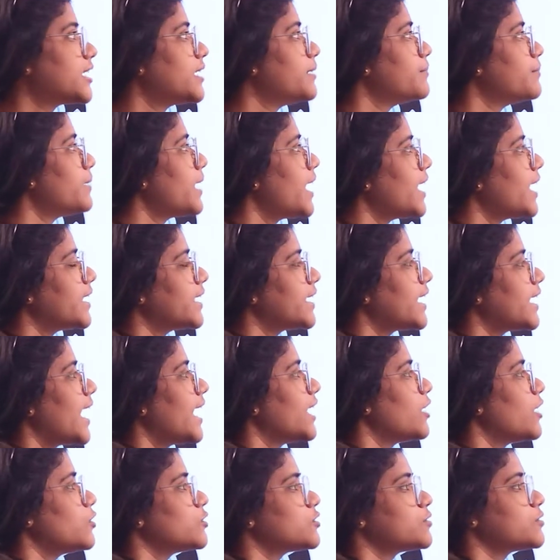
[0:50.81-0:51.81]
in planning
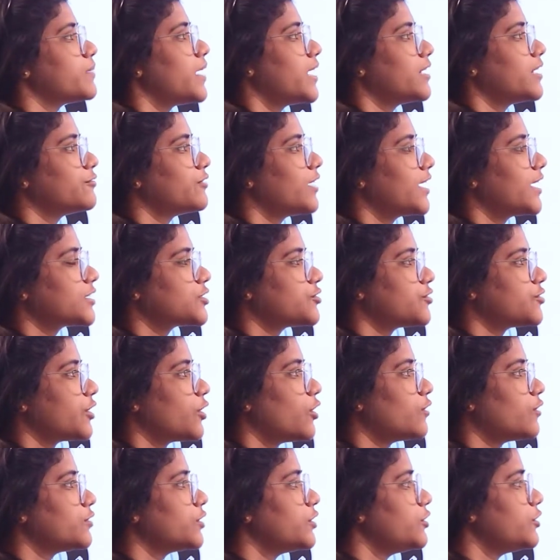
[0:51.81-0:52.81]
and also
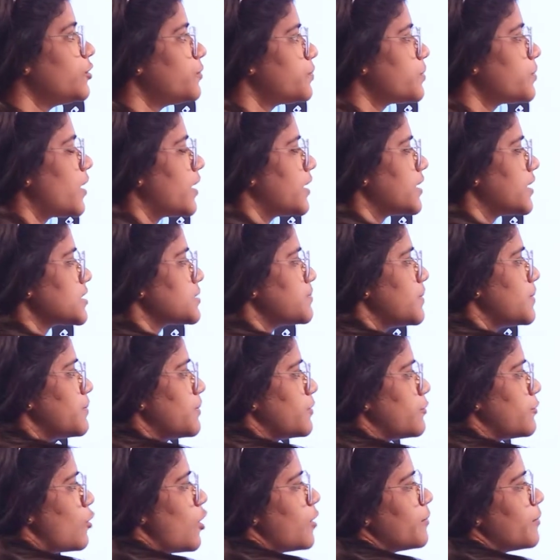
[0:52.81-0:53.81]
manufacturing of the new products by
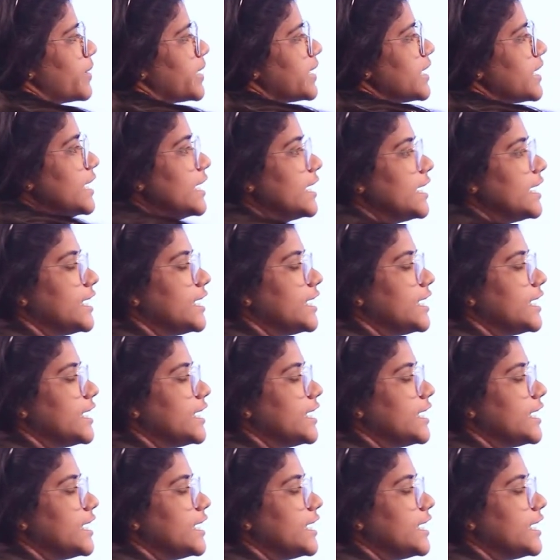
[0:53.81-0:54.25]
performing